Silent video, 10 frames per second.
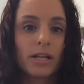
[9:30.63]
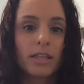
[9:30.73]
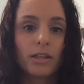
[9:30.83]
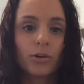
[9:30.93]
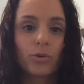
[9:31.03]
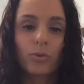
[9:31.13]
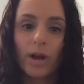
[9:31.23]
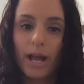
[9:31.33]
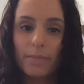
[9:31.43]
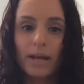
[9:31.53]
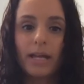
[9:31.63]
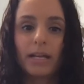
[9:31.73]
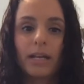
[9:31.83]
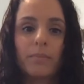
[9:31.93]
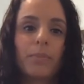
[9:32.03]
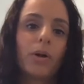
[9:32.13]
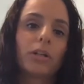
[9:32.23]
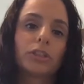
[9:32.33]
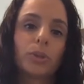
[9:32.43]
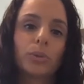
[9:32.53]
They'll grab at it and pull
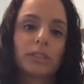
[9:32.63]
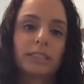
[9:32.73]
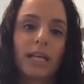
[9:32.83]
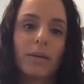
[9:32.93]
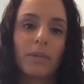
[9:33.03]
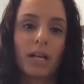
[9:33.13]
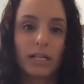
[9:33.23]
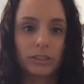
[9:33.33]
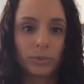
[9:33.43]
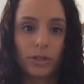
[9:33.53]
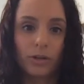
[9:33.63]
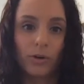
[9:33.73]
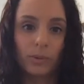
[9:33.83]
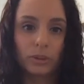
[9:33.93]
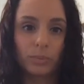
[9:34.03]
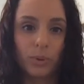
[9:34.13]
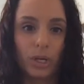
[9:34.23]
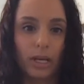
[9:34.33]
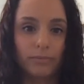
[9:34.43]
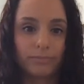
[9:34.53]
it towards them. And guess where they're going to put
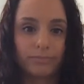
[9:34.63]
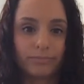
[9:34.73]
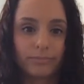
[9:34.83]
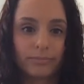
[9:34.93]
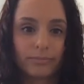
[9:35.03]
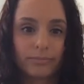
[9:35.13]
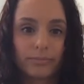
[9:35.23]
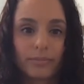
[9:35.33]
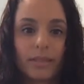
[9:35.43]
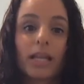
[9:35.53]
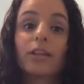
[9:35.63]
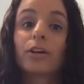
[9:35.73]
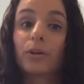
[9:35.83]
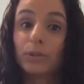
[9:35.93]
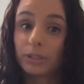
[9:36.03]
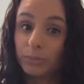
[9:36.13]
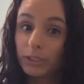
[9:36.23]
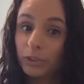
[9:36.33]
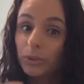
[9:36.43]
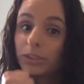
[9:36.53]
it? They're going to put
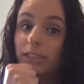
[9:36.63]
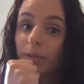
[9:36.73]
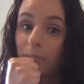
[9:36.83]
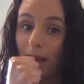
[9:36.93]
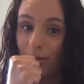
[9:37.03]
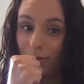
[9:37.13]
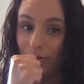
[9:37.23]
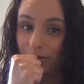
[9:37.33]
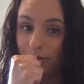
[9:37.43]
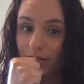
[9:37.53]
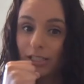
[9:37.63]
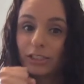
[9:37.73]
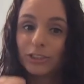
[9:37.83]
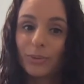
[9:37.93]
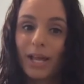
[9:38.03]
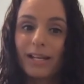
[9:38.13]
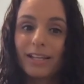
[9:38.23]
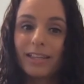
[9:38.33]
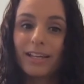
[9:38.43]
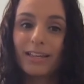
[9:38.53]
it towards their mouth. So
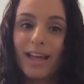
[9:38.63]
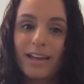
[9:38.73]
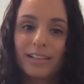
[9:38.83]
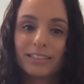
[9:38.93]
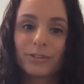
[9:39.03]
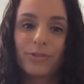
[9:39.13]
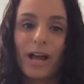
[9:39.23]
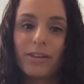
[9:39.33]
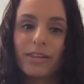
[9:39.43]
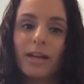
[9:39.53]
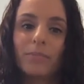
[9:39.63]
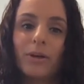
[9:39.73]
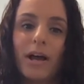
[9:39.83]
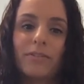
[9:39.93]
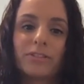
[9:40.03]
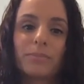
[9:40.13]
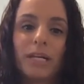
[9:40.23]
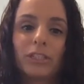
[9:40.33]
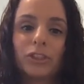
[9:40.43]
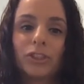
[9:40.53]
anything that is around them, you have to
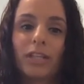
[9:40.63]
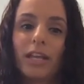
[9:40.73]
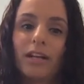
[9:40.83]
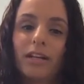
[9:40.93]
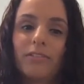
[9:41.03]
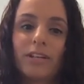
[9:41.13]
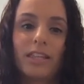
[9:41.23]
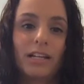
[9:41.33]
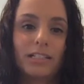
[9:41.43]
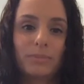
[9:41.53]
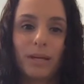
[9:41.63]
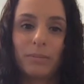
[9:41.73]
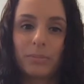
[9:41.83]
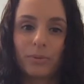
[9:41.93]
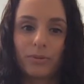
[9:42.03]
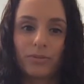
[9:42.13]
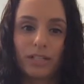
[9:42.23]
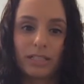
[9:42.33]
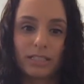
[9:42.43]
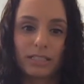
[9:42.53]
make sure that everything is baby proof
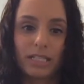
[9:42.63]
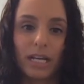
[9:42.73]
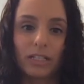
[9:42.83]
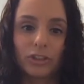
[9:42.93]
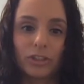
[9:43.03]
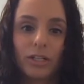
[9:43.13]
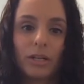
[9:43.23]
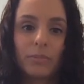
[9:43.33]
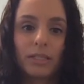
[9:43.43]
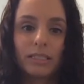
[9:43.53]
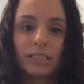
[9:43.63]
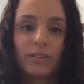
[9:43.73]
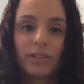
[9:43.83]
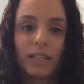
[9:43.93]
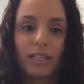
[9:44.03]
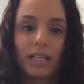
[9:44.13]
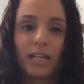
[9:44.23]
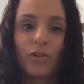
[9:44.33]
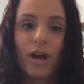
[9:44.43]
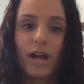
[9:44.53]
at this stage because everything they
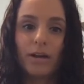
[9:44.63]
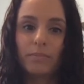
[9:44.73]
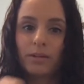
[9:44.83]
grab